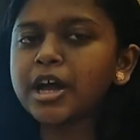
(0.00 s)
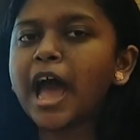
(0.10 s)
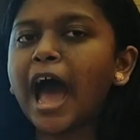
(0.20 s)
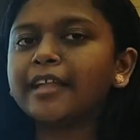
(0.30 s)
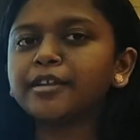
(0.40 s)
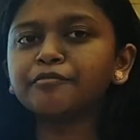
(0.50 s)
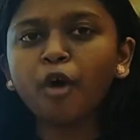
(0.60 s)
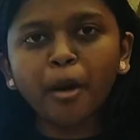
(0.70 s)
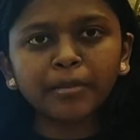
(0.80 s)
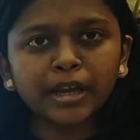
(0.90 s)
and the
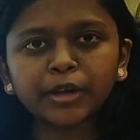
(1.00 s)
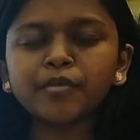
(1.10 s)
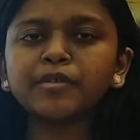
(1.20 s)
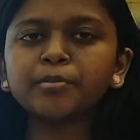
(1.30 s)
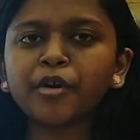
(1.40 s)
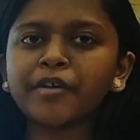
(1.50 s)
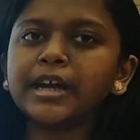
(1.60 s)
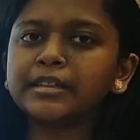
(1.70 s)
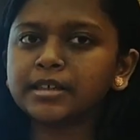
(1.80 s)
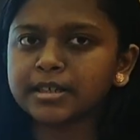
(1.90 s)
form link we will provide in
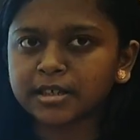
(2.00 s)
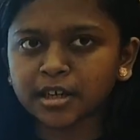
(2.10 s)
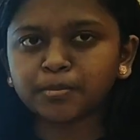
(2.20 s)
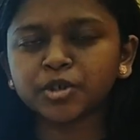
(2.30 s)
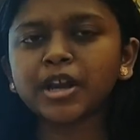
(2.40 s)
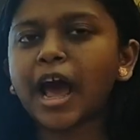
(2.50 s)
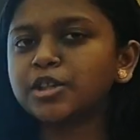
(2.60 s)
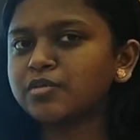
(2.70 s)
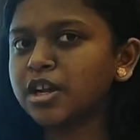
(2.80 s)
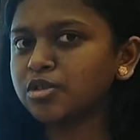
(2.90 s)
the description as
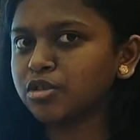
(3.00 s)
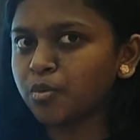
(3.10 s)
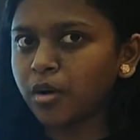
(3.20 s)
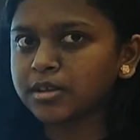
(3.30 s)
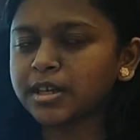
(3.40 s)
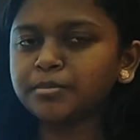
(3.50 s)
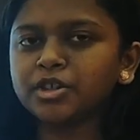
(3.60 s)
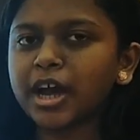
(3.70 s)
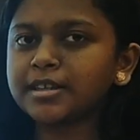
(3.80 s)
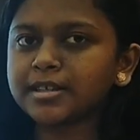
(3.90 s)
well as on the WhatsApp
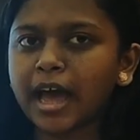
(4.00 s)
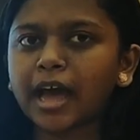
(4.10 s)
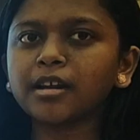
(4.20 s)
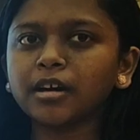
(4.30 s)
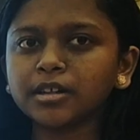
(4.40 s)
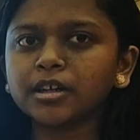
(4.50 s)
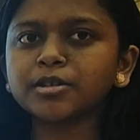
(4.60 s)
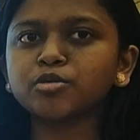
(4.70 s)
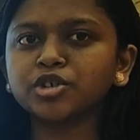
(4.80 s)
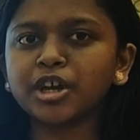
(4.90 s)
chats and other
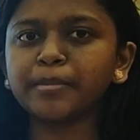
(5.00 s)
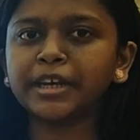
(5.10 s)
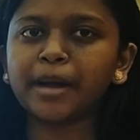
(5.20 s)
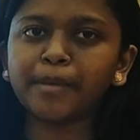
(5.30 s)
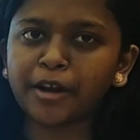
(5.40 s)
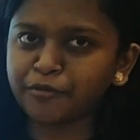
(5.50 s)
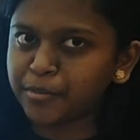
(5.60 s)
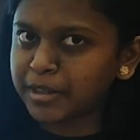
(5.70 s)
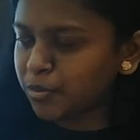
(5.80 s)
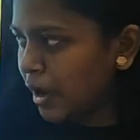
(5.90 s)
social media platform
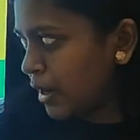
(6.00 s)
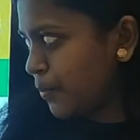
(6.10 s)
as well.